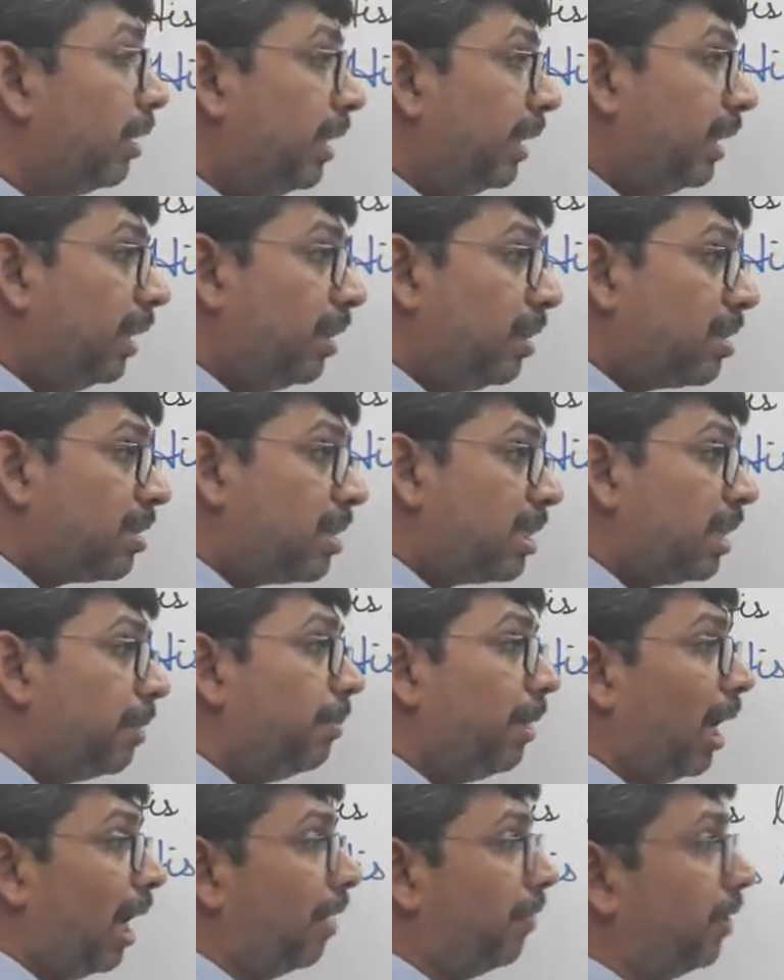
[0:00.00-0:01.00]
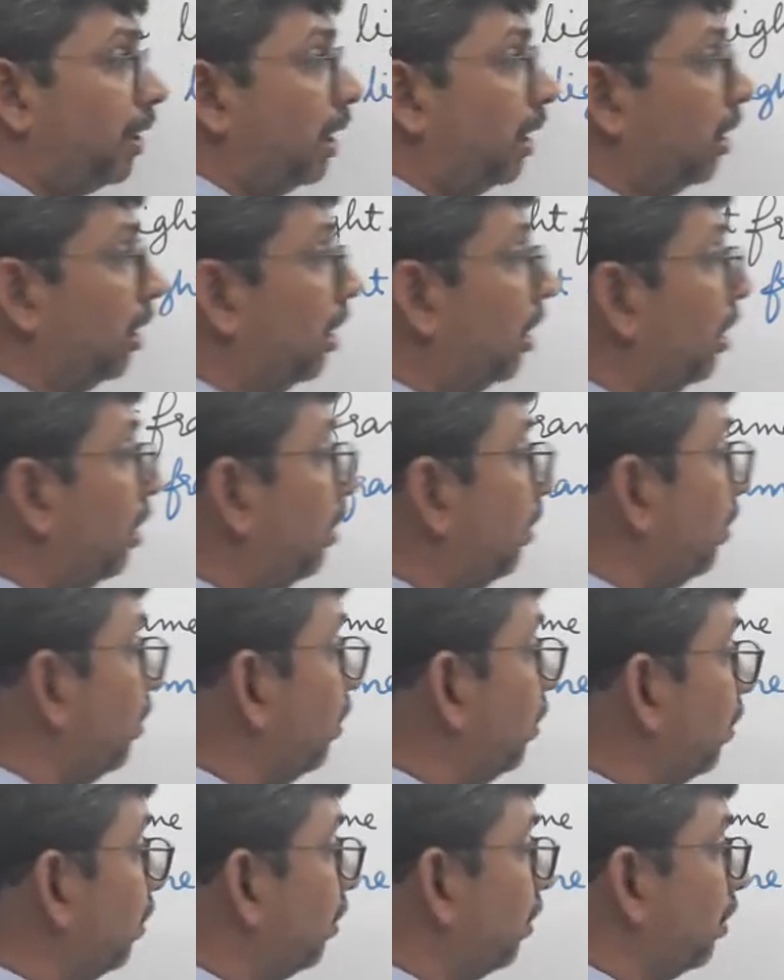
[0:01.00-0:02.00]
didn't seem heavier,
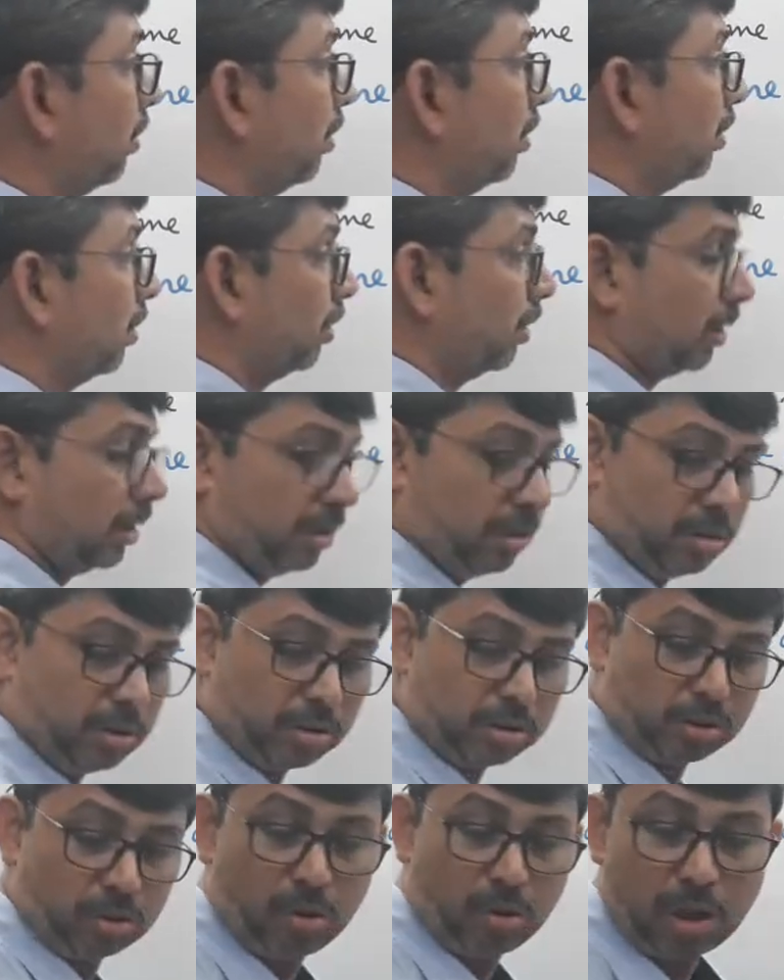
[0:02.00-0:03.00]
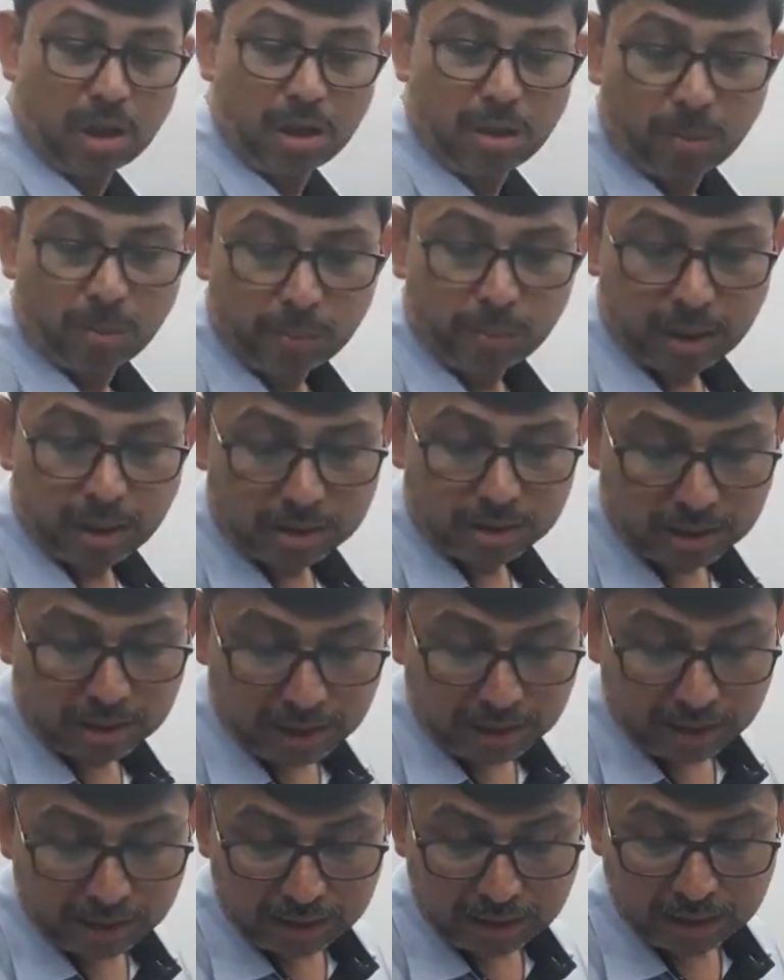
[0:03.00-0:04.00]
so we are
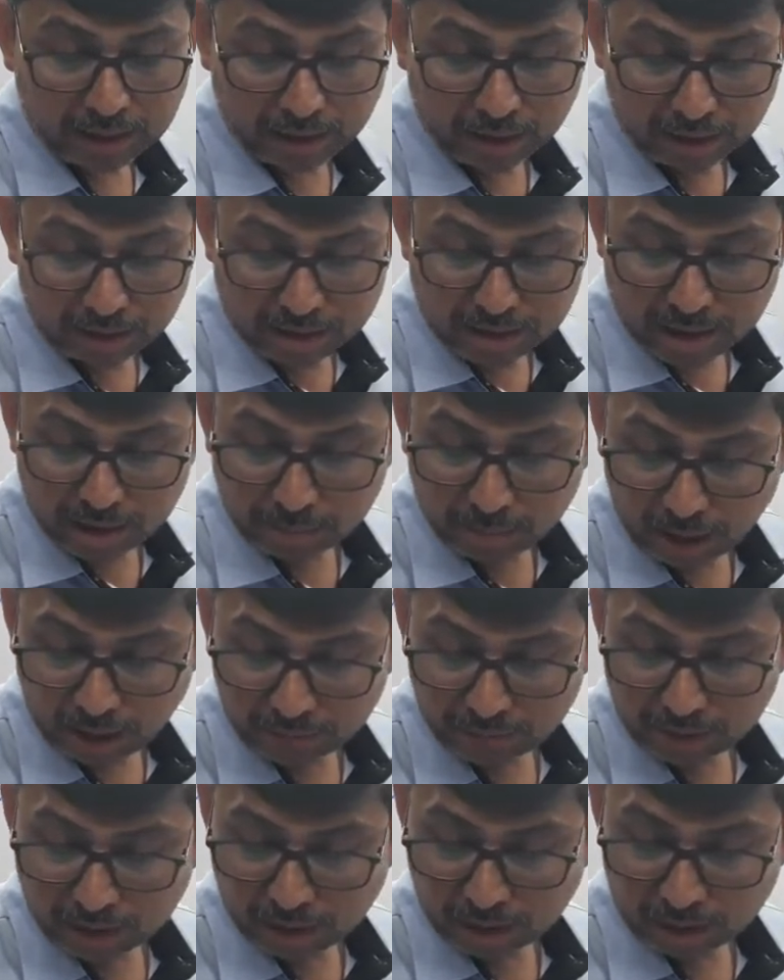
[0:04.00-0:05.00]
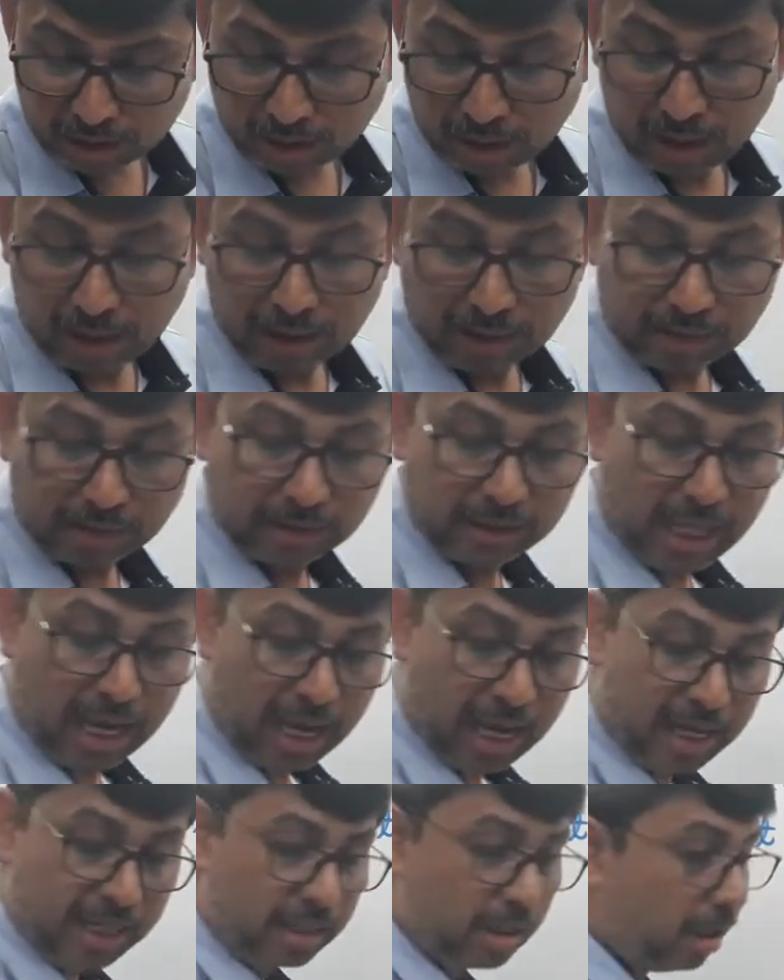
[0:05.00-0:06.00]
saying it didn't seem heavier
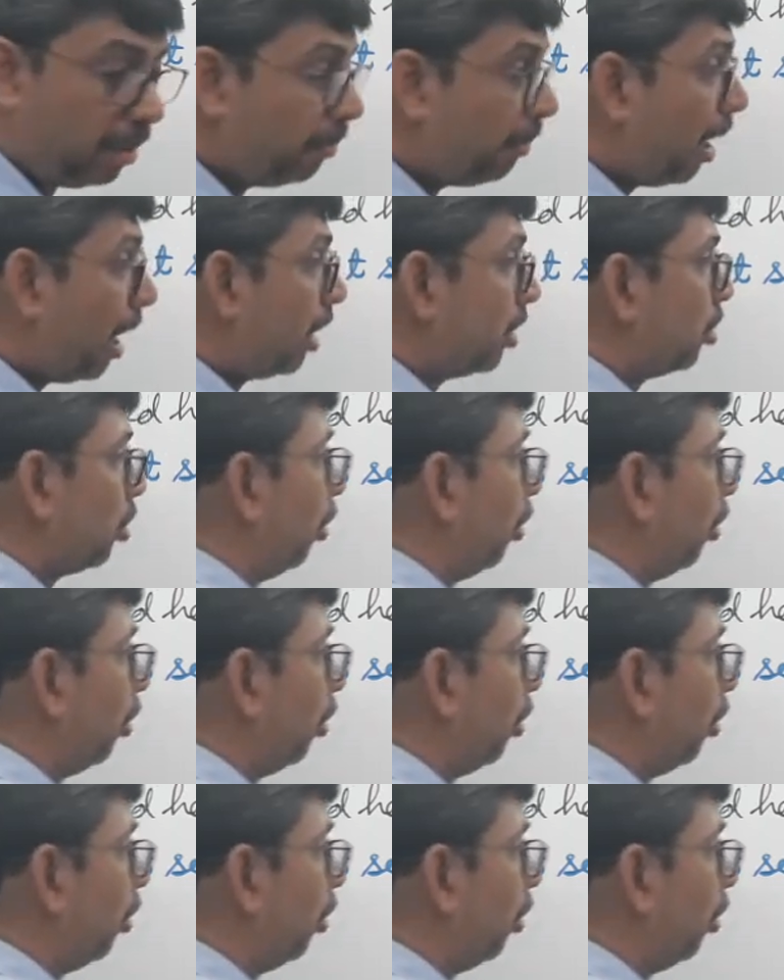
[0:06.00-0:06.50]
than a mass